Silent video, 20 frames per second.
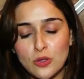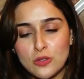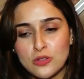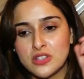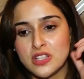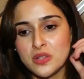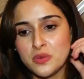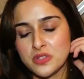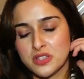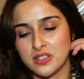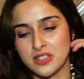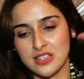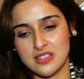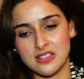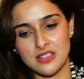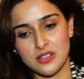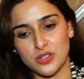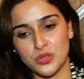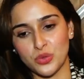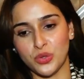also there's
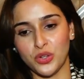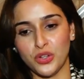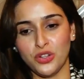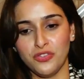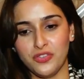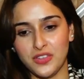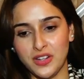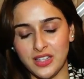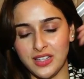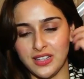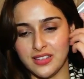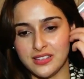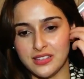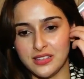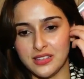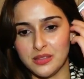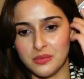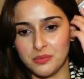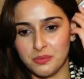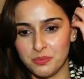a story of
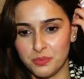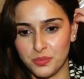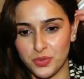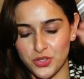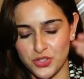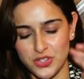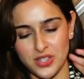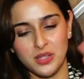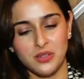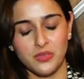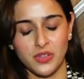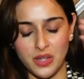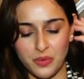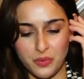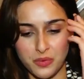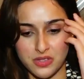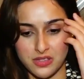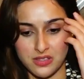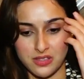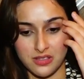another project when I
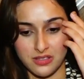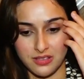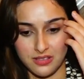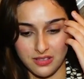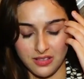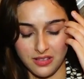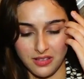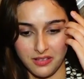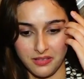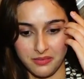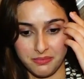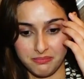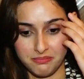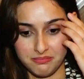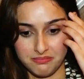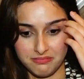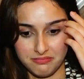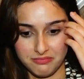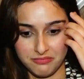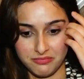was in
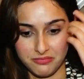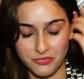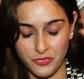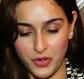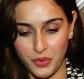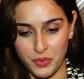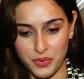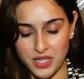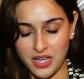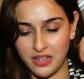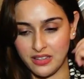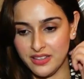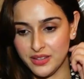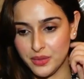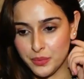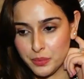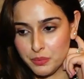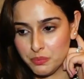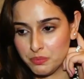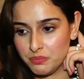
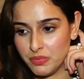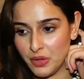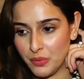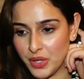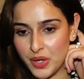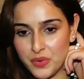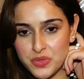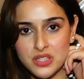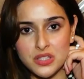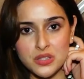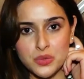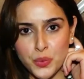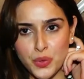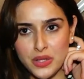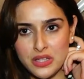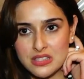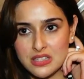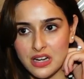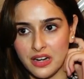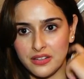
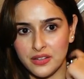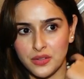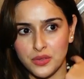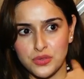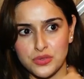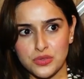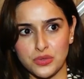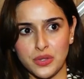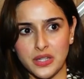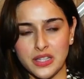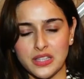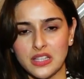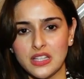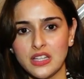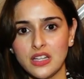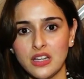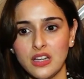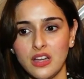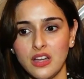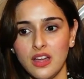12th standard or so, I
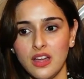think.